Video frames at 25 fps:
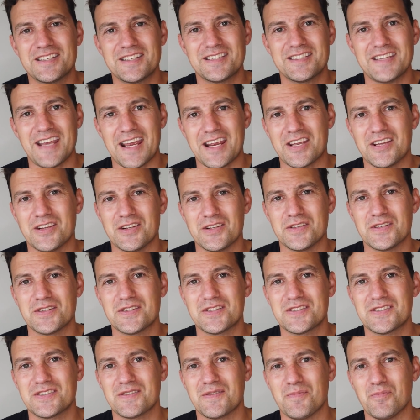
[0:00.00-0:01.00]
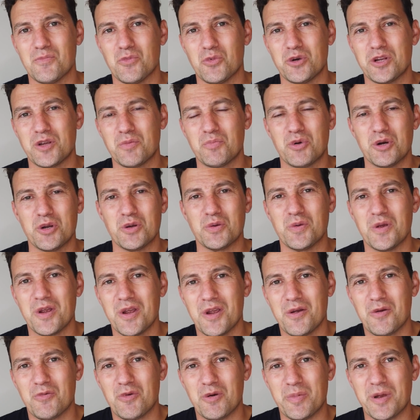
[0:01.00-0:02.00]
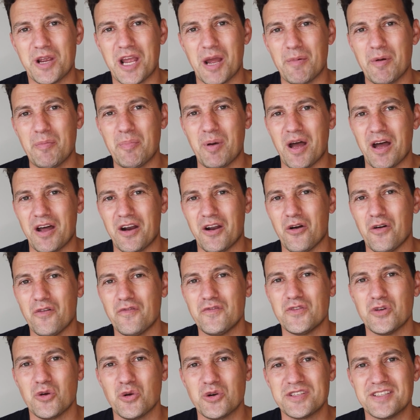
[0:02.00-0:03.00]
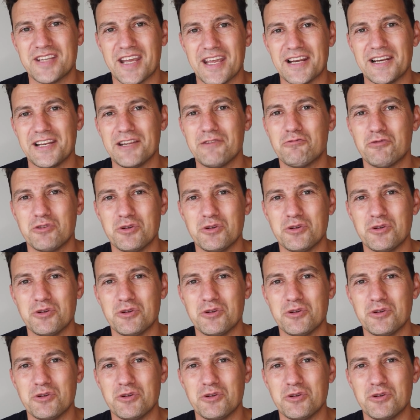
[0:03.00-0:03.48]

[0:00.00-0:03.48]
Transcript: seconds, Morning Brew will become a part of your daily